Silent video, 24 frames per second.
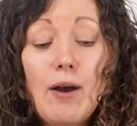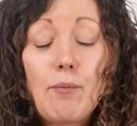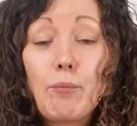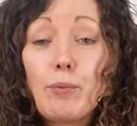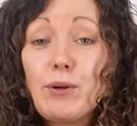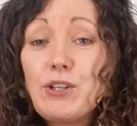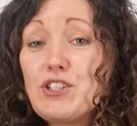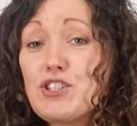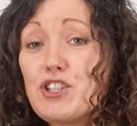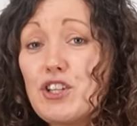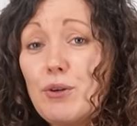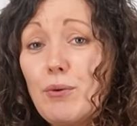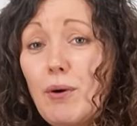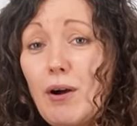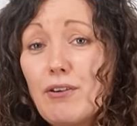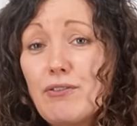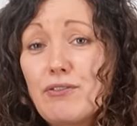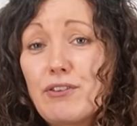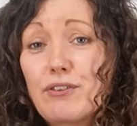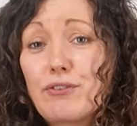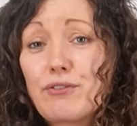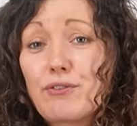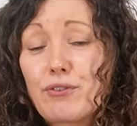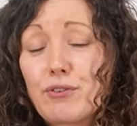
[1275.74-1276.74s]
We do
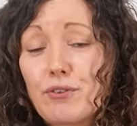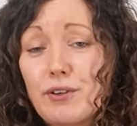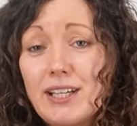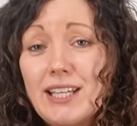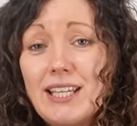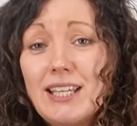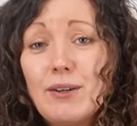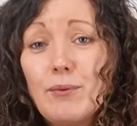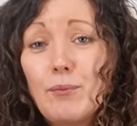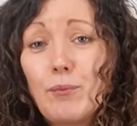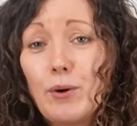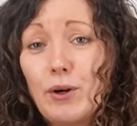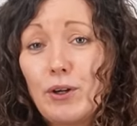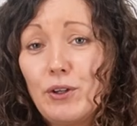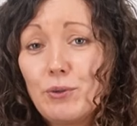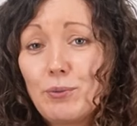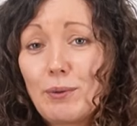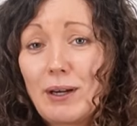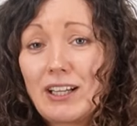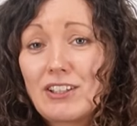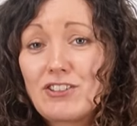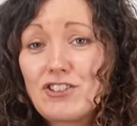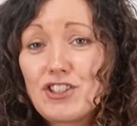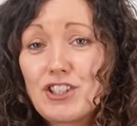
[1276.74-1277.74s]
offer free
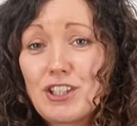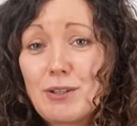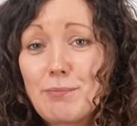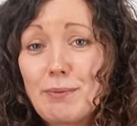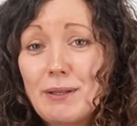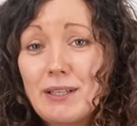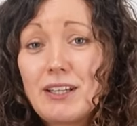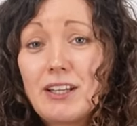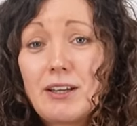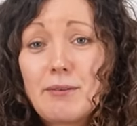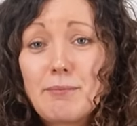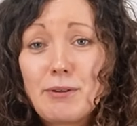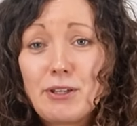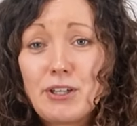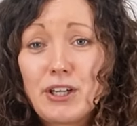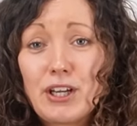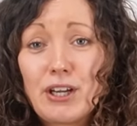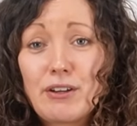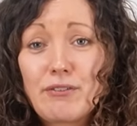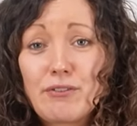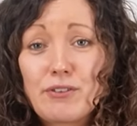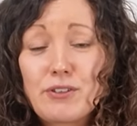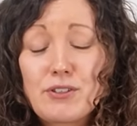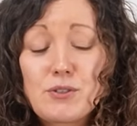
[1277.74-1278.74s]
worldwide shipping at
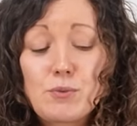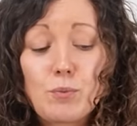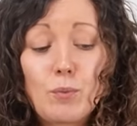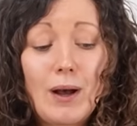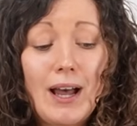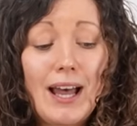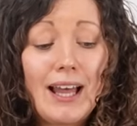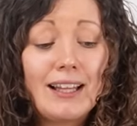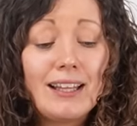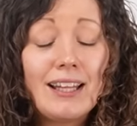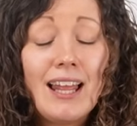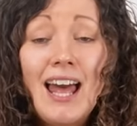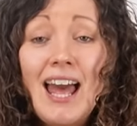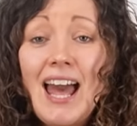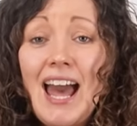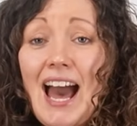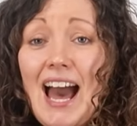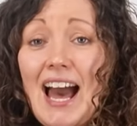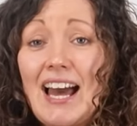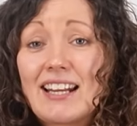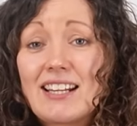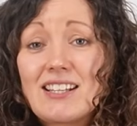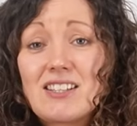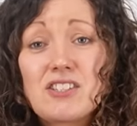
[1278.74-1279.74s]
Minerva as well,
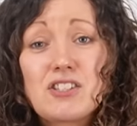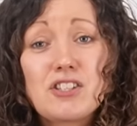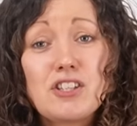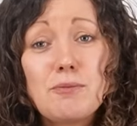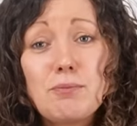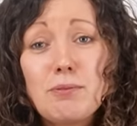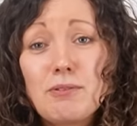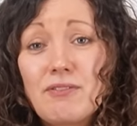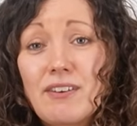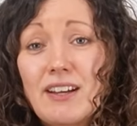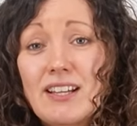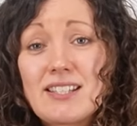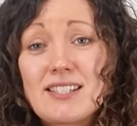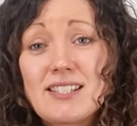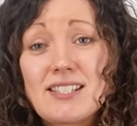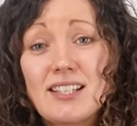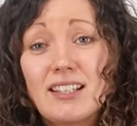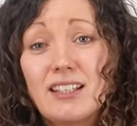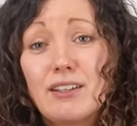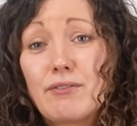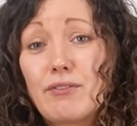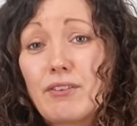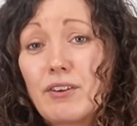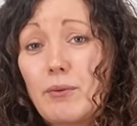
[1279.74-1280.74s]
and it's super fast
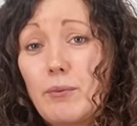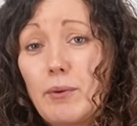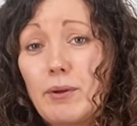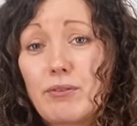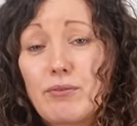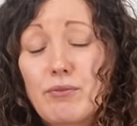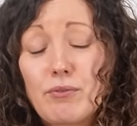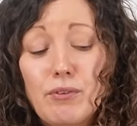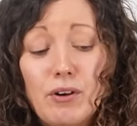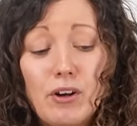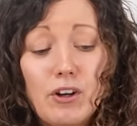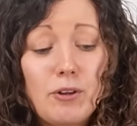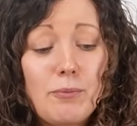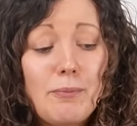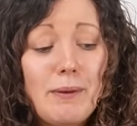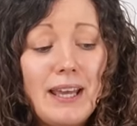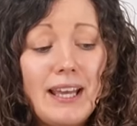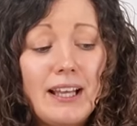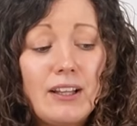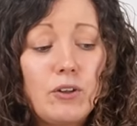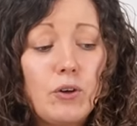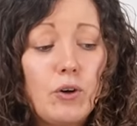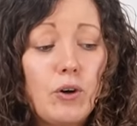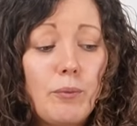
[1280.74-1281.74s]
delivery with Royal
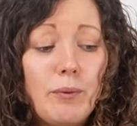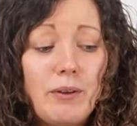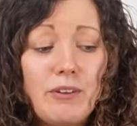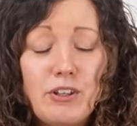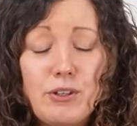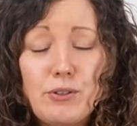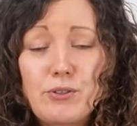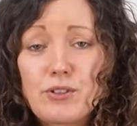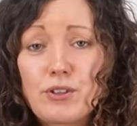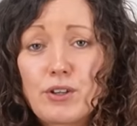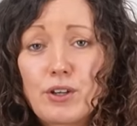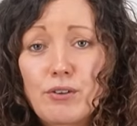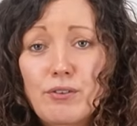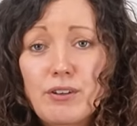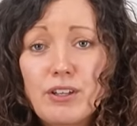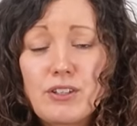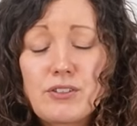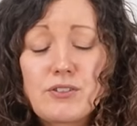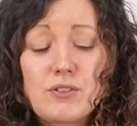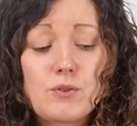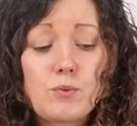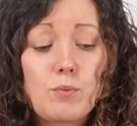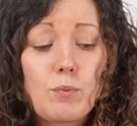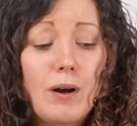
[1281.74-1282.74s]
Mail, or we use
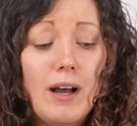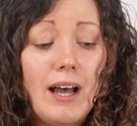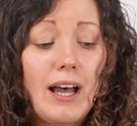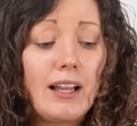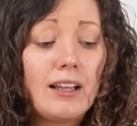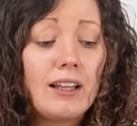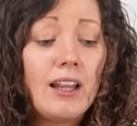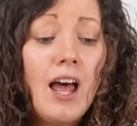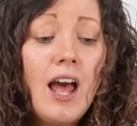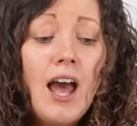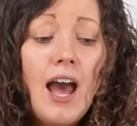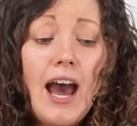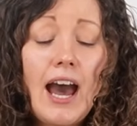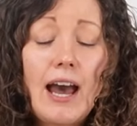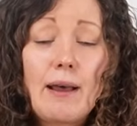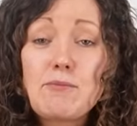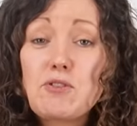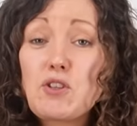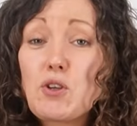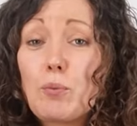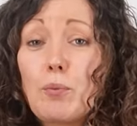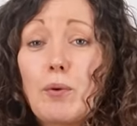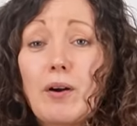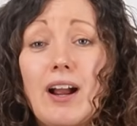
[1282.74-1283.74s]
couriers as well.
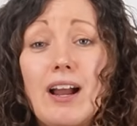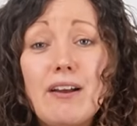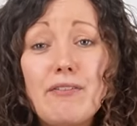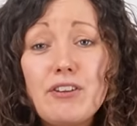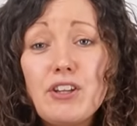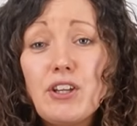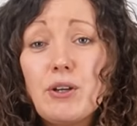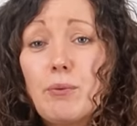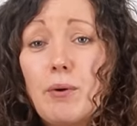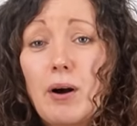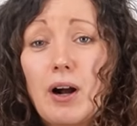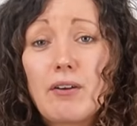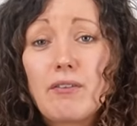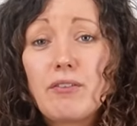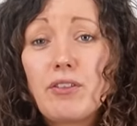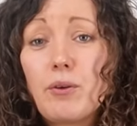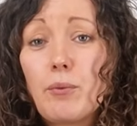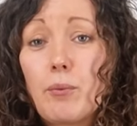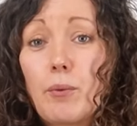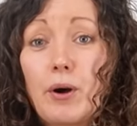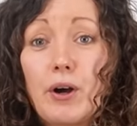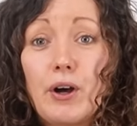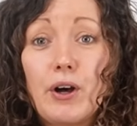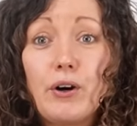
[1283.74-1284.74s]
So wherever you are in
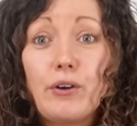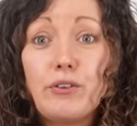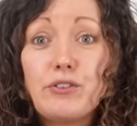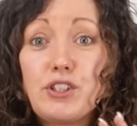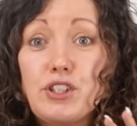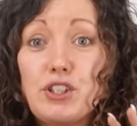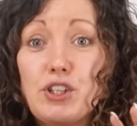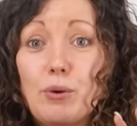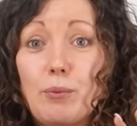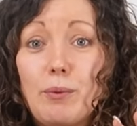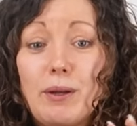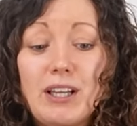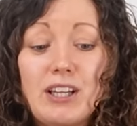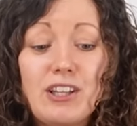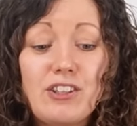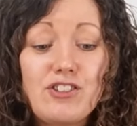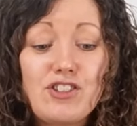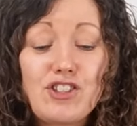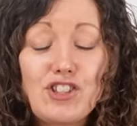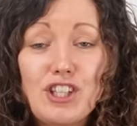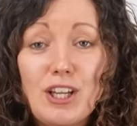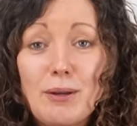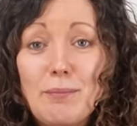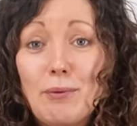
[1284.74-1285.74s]
the world, you know, we can
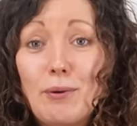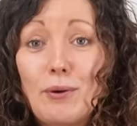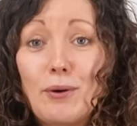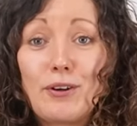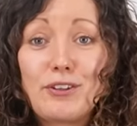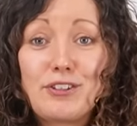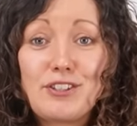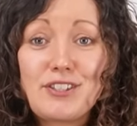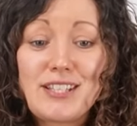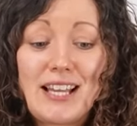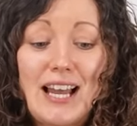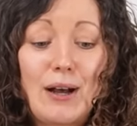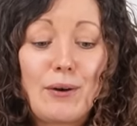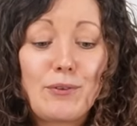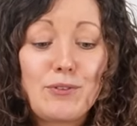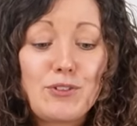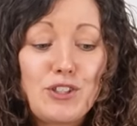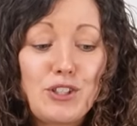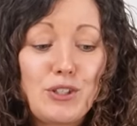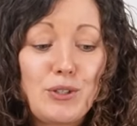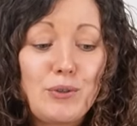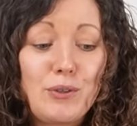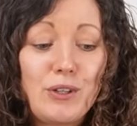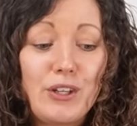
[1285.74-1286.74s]
ship orders out
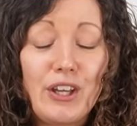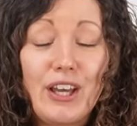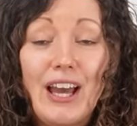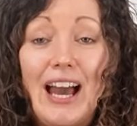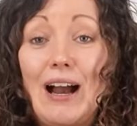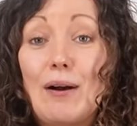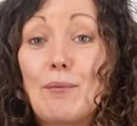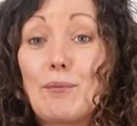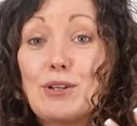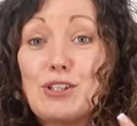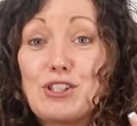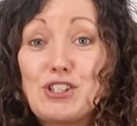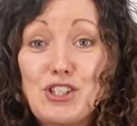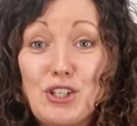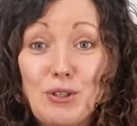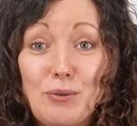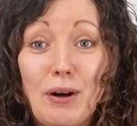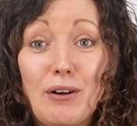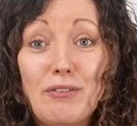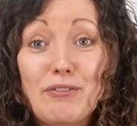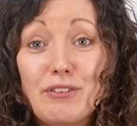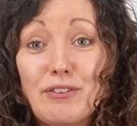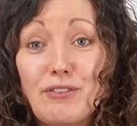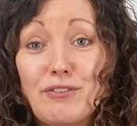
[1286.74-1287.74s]
to you, and we do
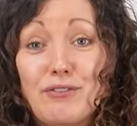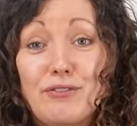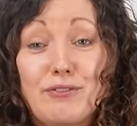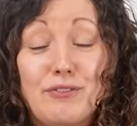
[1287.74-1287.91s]
offer